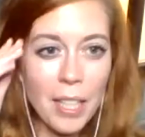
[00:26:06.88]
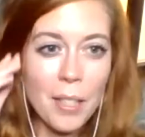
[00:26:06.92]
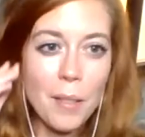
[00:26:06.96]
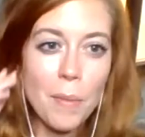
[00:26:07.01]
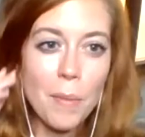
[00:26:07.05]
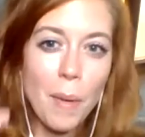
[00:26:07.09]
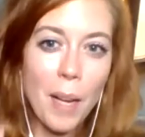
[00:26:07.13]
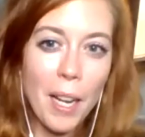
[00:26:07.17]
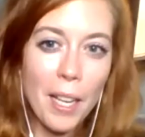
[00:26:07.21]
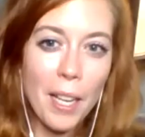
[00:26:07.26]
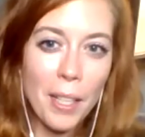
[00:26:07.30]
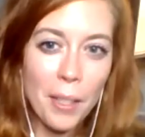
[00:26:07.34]

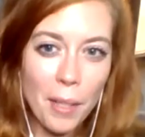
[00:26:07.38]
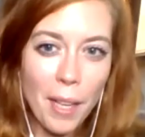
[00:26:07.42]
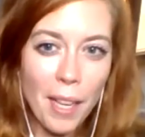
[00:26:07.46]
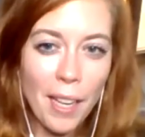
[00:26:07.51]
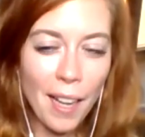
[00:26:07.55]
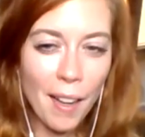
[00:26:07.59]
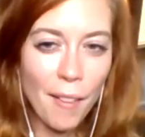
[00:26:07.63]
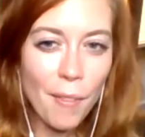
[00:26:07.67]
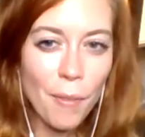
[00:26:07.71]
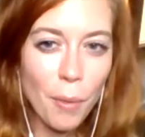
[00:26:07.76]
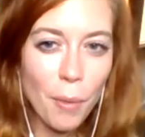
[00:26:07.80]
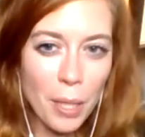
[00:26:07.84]
why you gotta
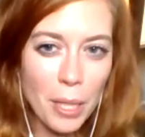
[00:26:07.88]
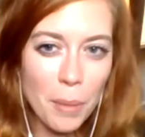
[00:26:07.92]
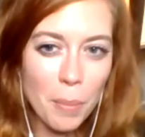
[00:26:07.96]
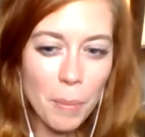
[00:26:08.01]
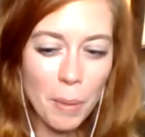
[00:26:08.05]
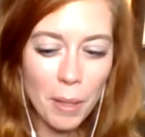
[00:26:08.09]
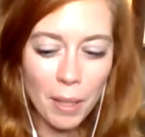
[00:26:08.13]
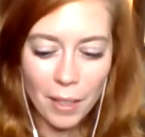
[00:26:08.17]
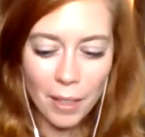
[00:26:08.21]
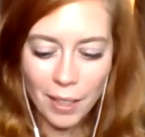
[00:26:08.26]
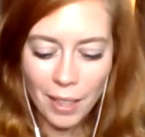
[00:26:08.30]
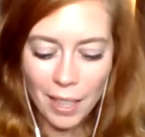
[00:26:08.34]
have
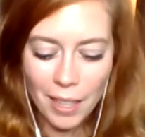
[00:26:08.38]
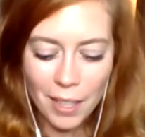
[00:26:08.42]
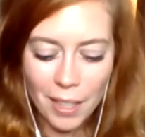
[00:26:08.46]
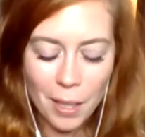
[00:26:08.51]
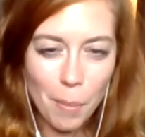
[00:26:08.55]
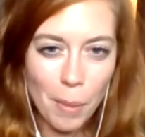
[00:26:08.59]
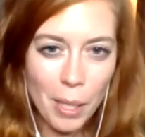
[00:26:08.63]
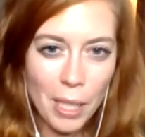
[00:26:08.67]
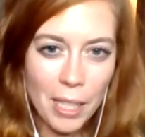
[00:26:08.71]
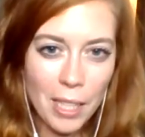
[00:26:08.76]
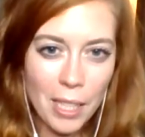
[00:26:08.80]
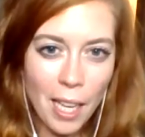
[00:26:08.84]
voicemail in case
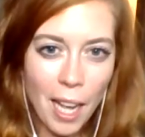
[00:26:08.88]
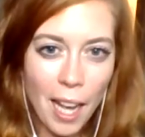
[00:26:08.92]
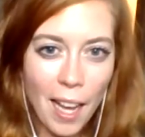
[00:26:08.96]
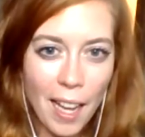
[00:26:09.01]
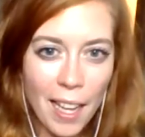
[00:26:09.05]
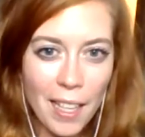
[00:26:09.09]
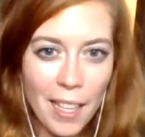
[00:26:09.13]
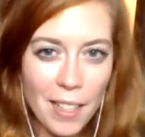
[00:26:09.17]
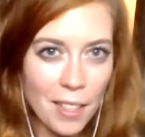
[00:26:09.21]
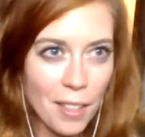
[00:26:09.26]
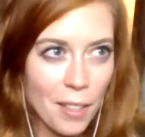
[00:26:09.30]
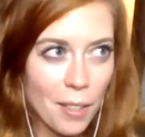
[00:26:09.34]
somebody
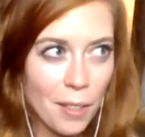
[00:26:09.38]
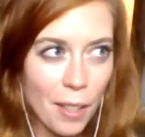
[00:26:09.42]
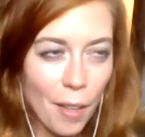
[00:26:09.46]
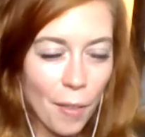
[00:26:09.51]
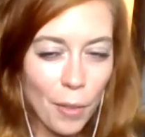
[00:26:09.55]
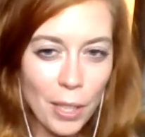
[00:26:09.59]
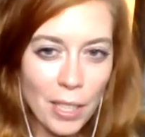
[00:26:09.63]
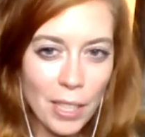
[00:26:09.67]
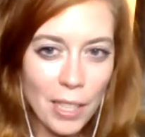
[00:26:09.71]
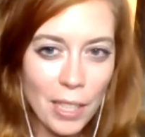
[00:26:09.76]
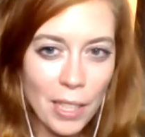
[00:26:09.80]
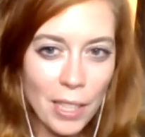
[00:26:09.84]
dies and you'll never
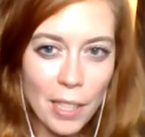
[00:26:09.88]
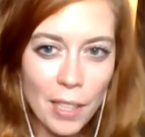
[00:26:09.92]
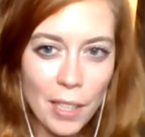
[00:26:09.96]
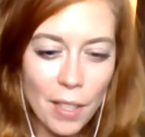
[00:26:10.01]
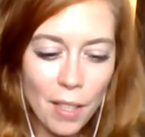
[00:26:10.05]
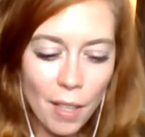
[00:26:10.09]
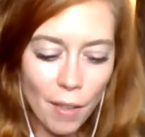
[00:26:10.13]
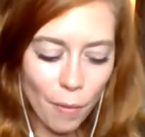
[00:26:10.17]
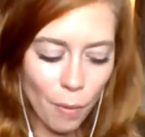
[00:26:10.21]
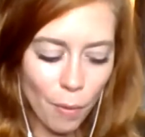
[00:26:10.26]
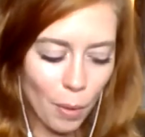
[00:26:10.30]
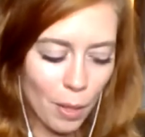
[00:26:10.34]
get to hear
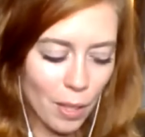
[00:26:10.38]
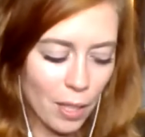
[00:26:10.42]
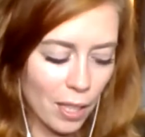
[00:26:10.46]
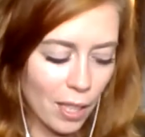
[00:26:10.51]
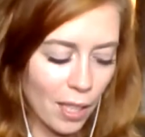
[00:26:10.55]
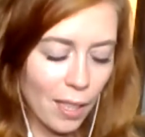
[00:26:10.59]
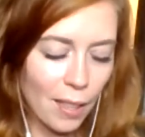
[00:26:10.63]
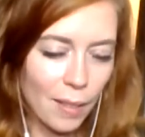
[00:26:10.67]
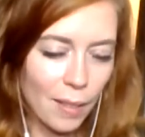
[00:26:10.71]
their voice again.